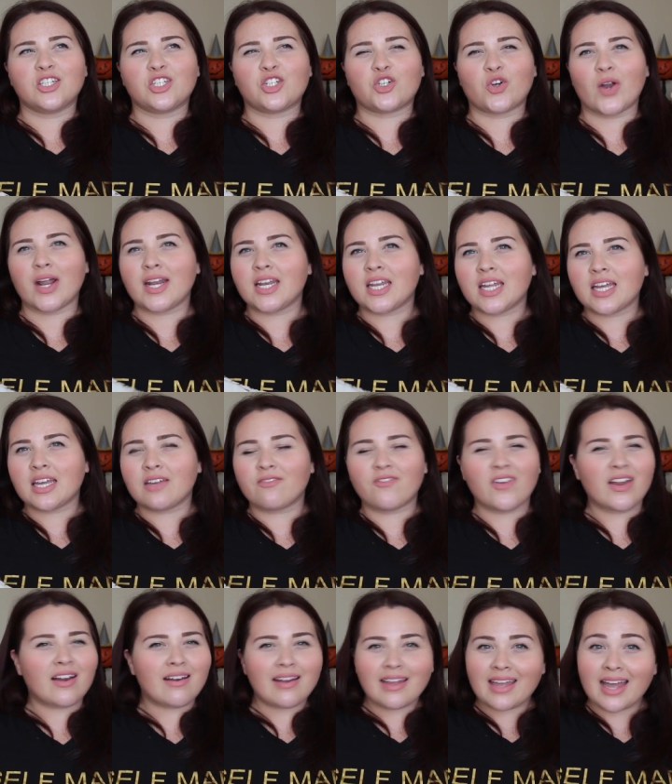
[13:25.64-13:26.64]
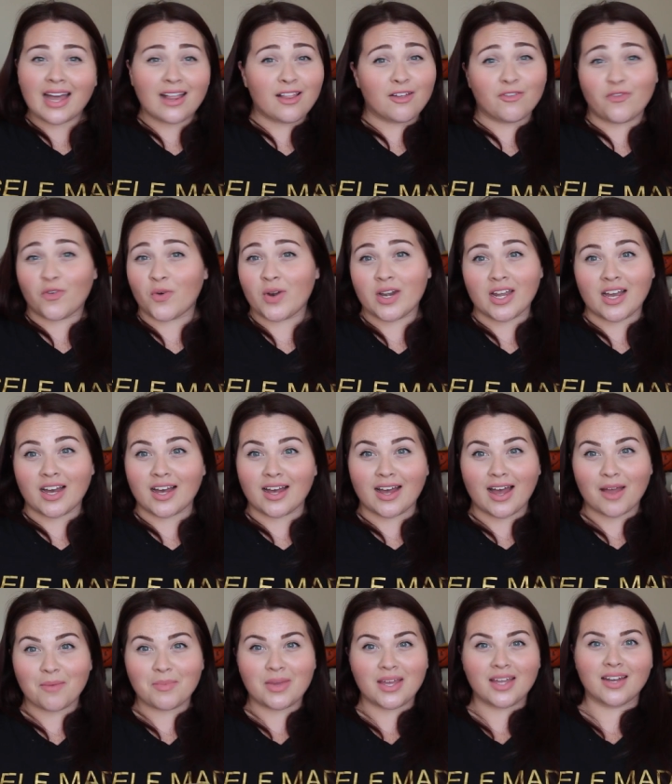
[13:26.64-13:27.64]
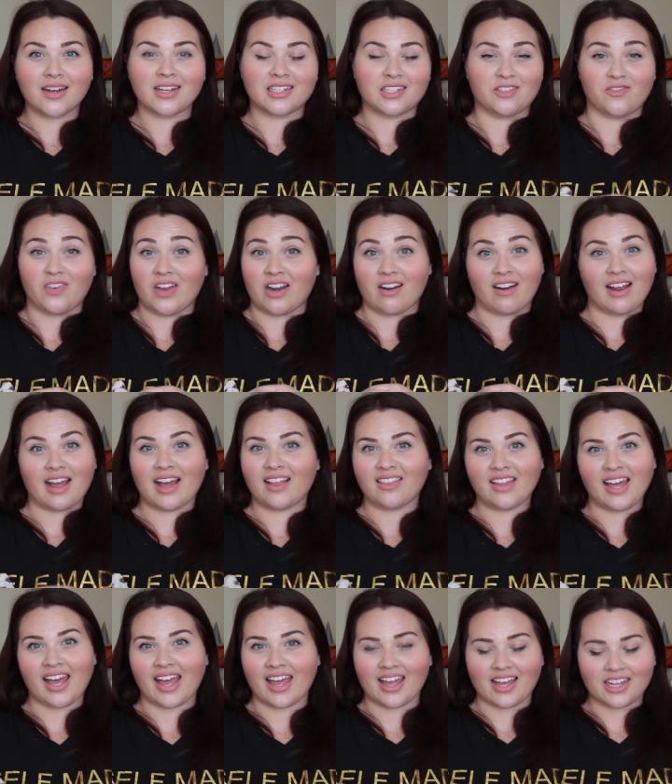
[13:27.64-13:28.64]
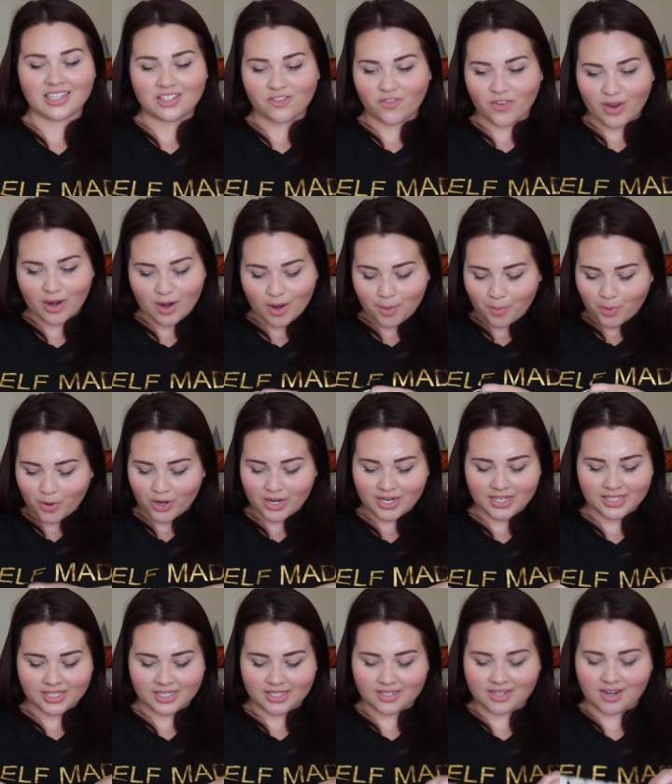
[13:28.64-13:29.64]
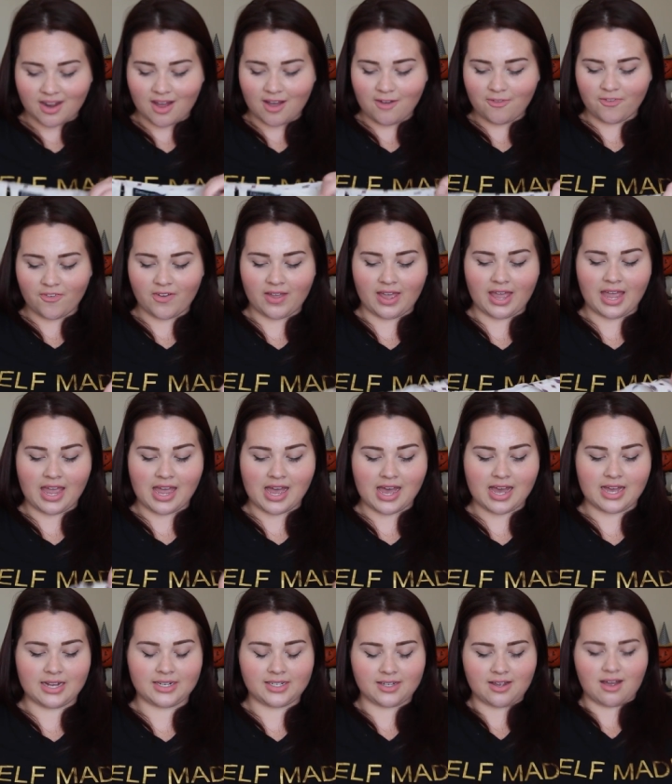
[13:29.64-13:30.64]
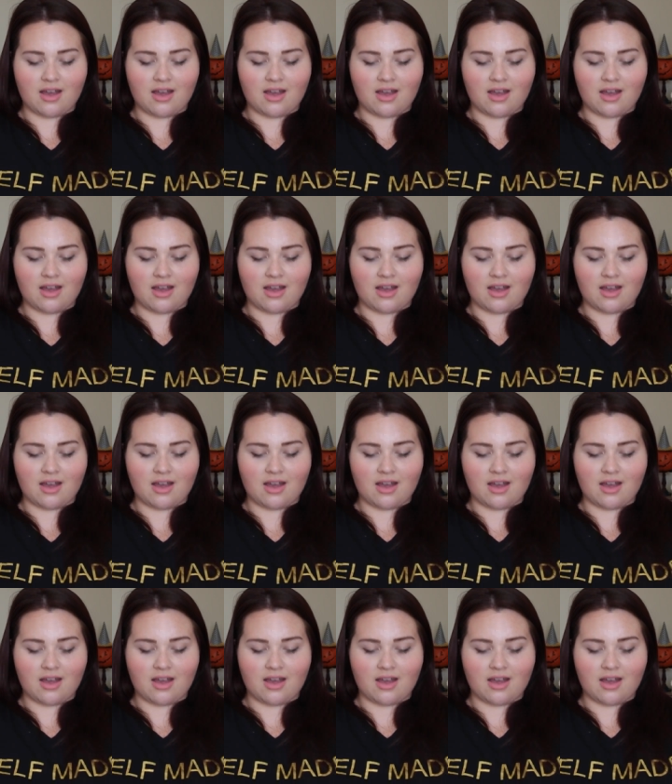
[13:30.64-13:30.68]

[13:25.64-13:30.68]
trendy, very California. I mean, it's very LA. It's very pretty stuff, and